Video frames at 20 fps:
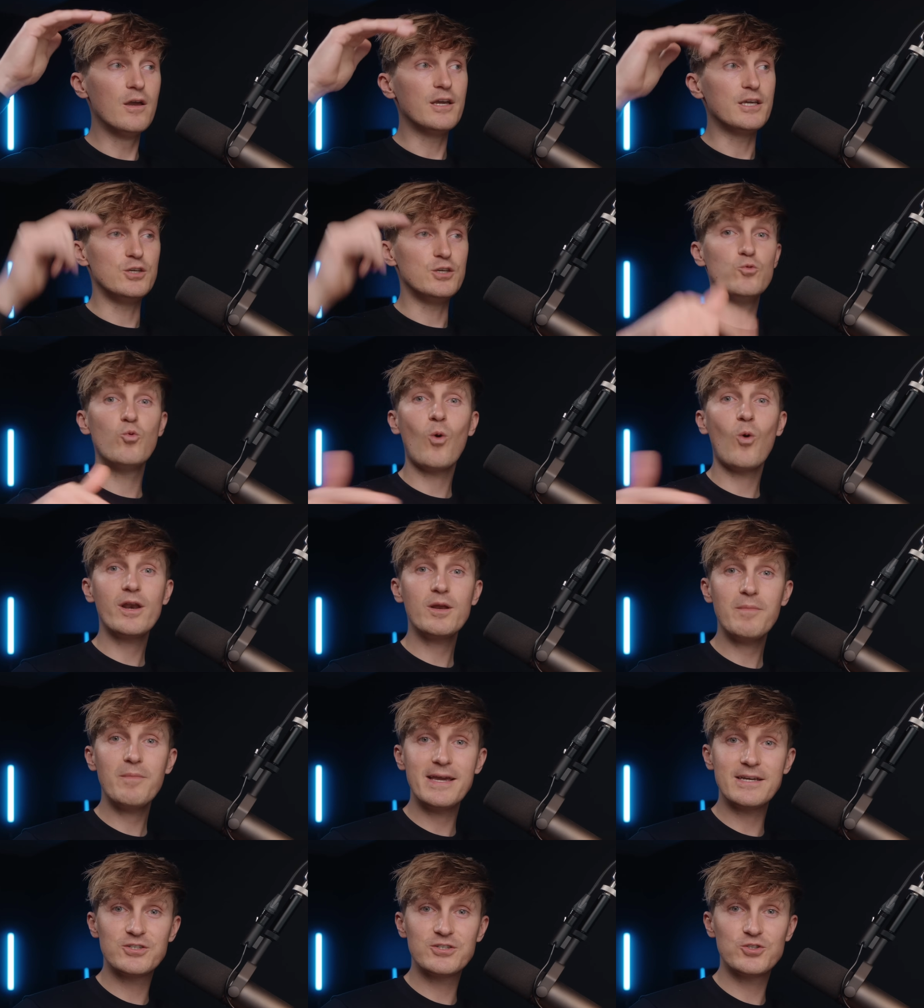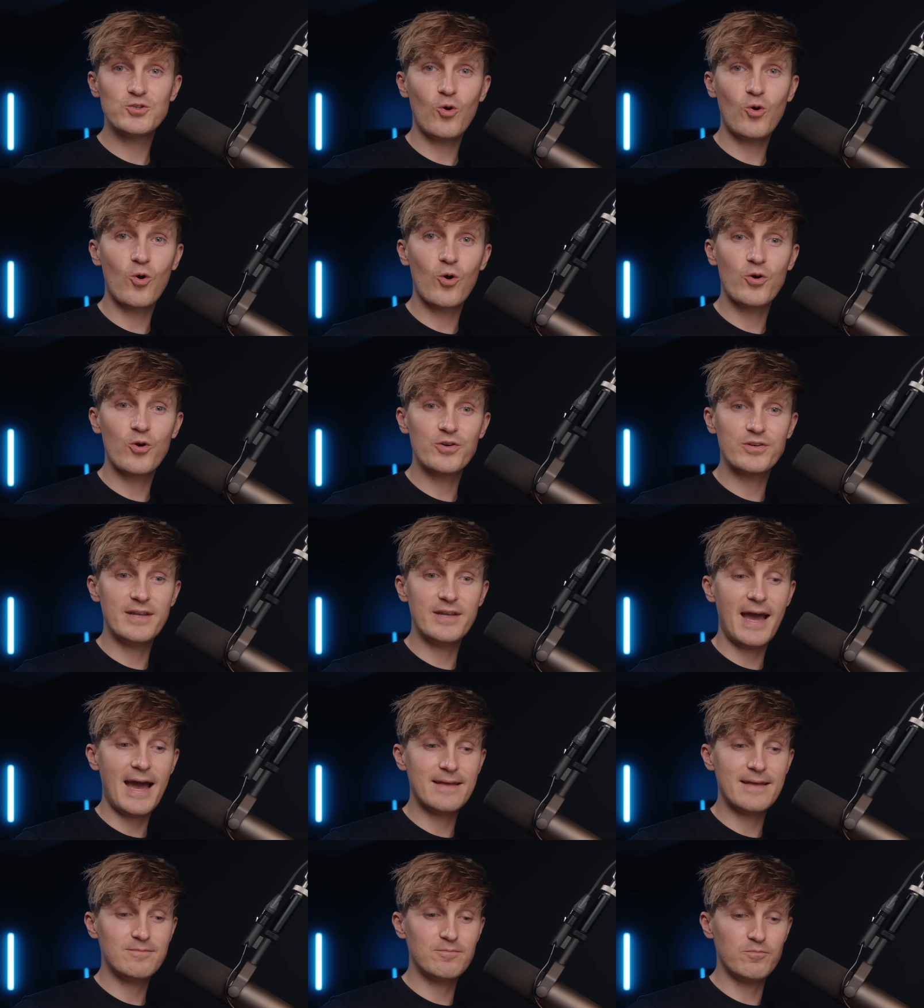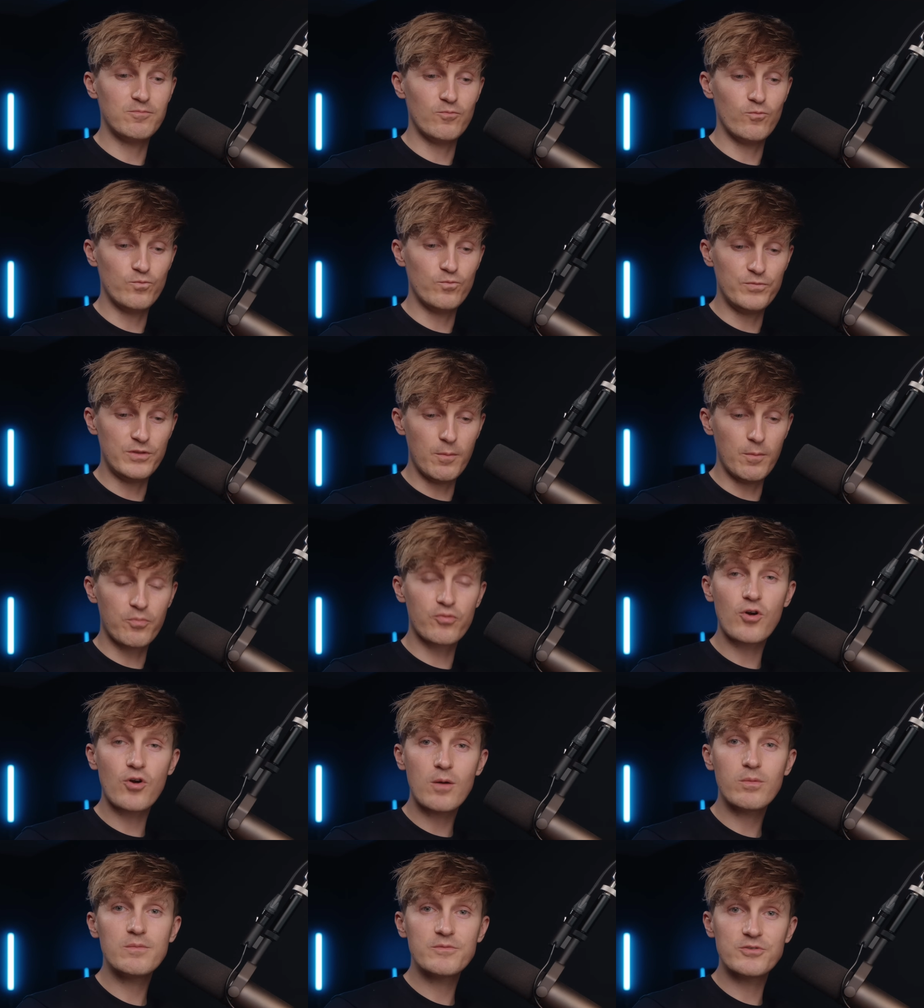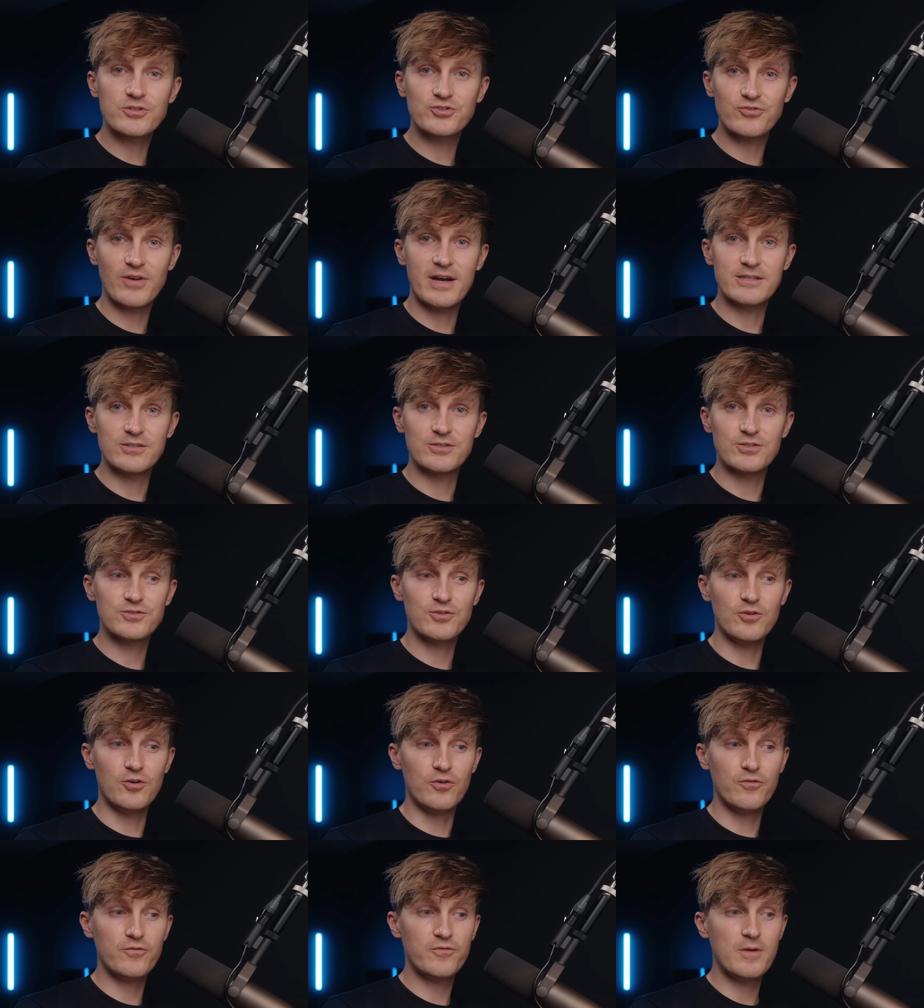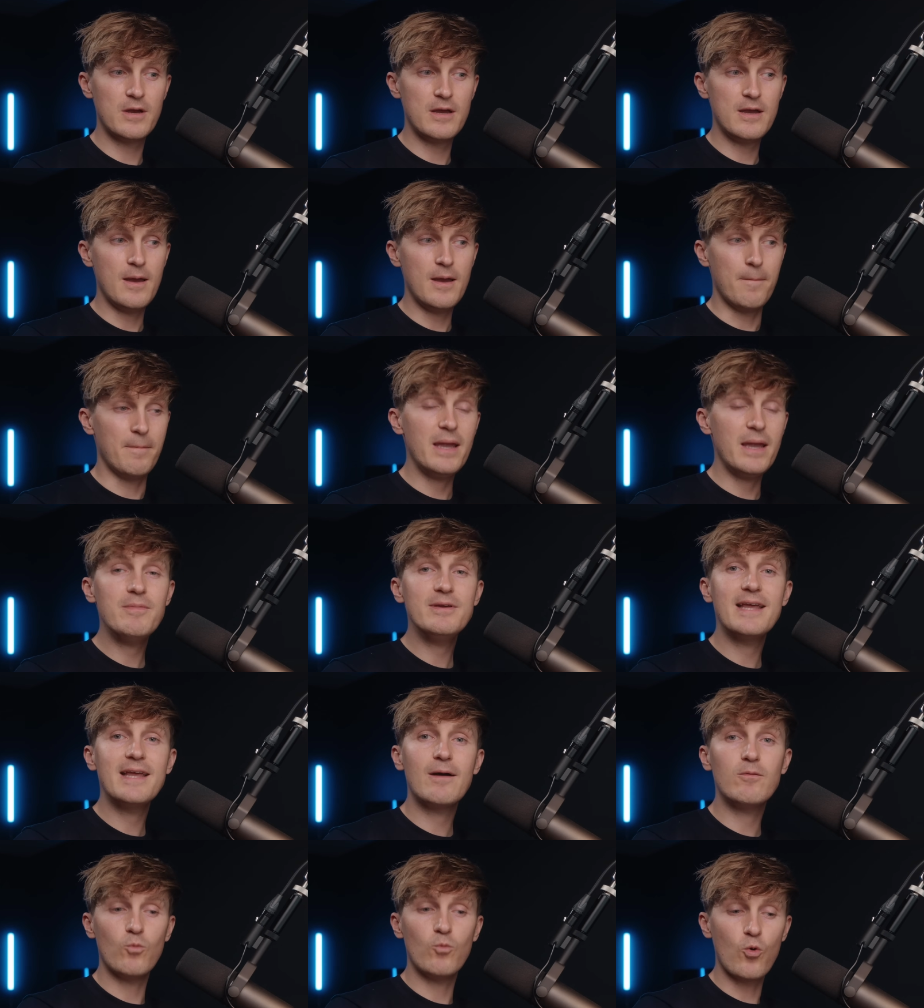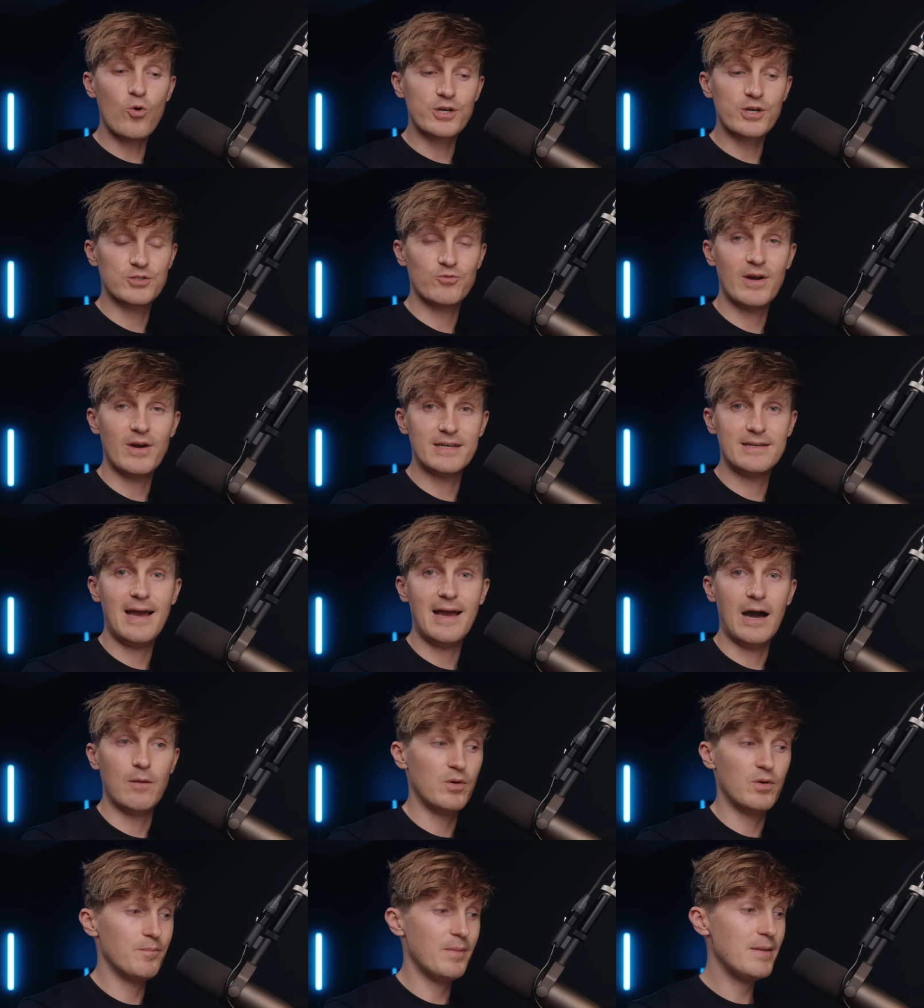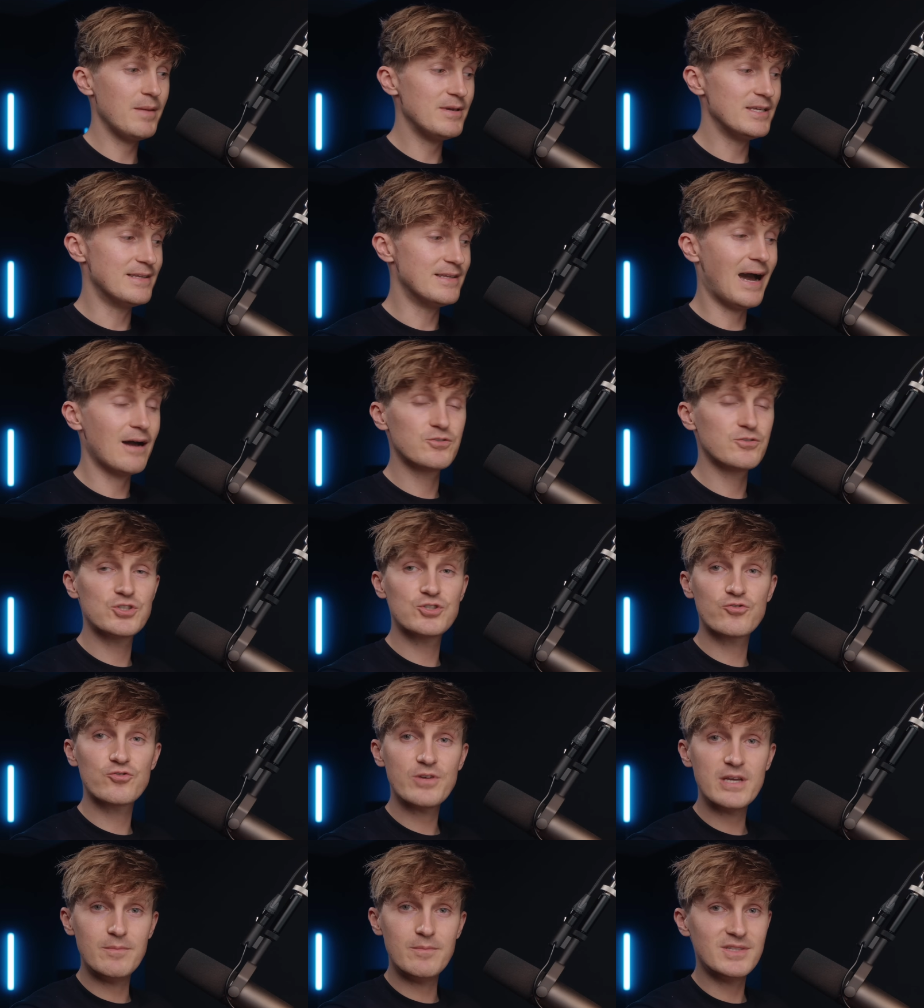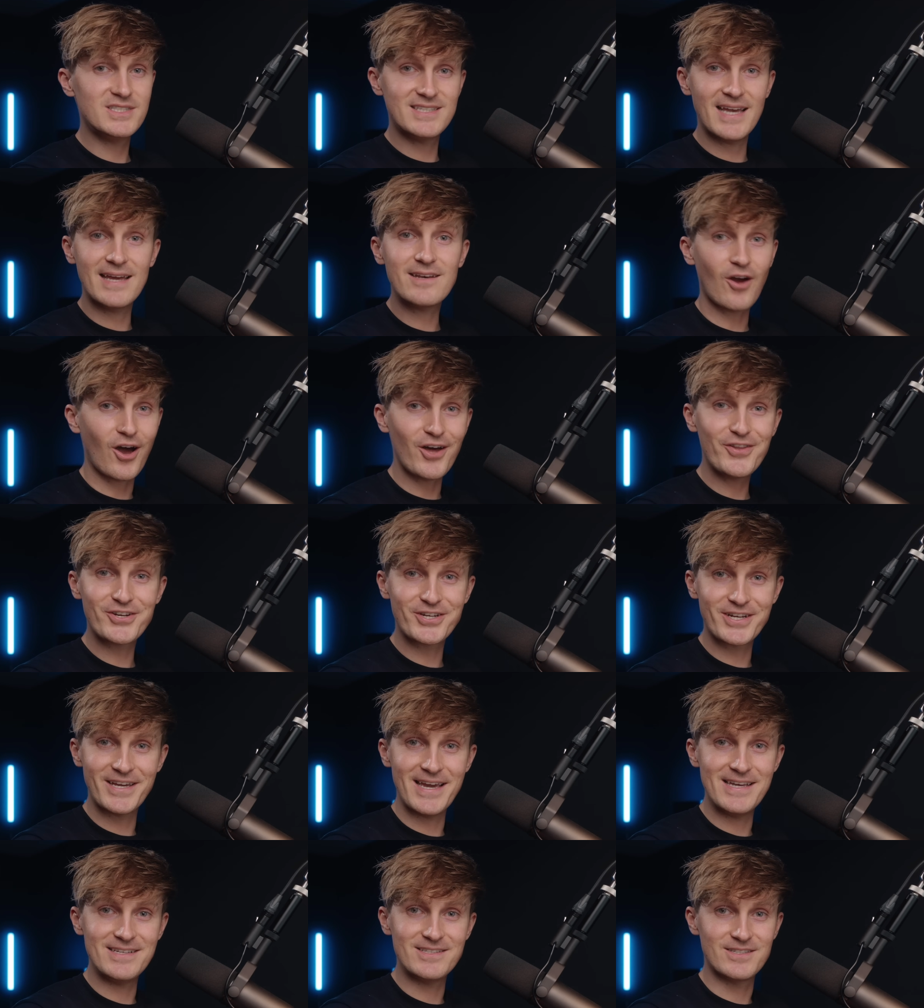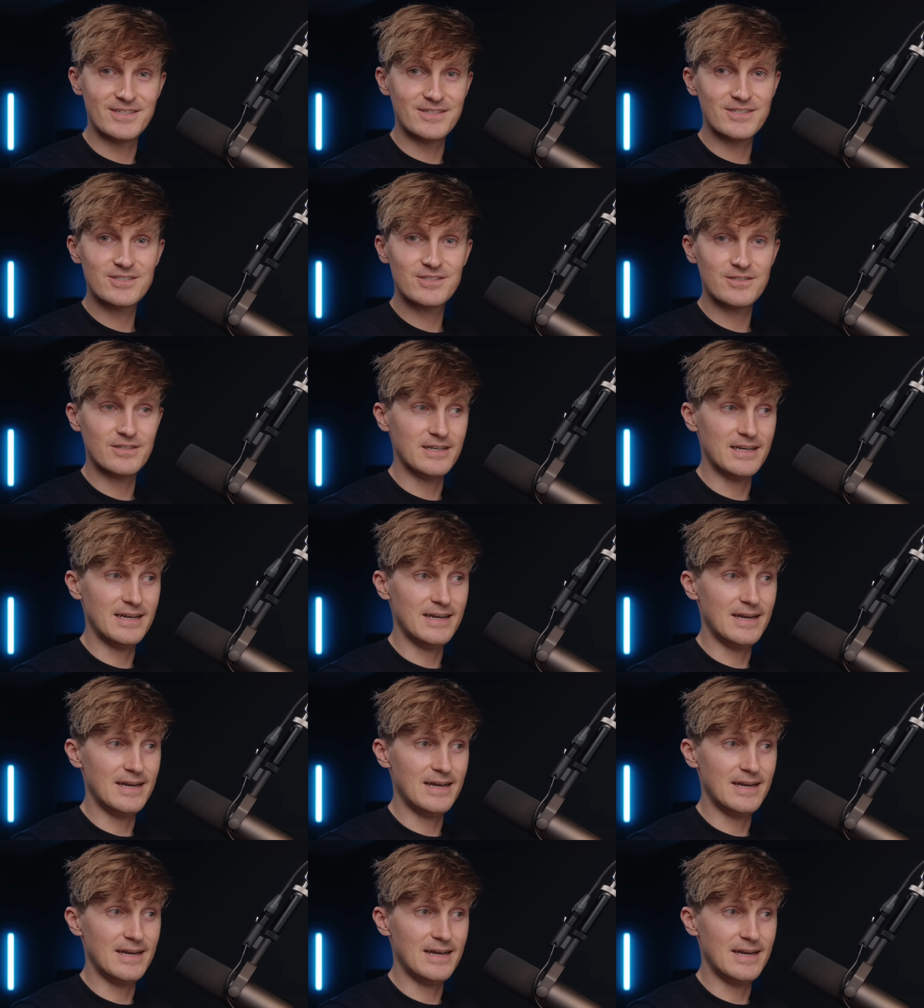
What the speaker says: you want to make sure that the problem you're trying to solve, maybe that works right now, but maybe downstream 10 other cases